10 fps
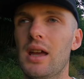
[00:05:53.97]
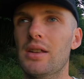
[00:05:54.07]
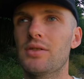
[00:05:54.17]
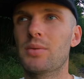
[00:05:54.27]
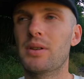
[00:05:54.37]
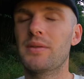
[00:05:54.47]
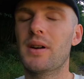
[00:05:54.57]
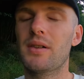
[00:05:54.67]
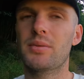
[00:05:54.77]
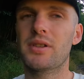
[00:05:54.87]
and
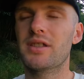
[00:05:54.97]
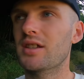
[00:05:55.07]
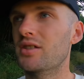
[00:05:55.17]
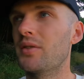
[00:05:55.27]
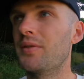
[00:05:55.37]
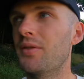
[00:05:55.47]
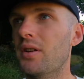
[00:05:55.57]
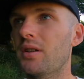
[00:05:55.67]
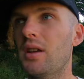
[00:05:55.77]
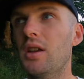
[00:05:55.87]
25, 26 in the
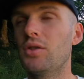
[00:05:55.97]
front.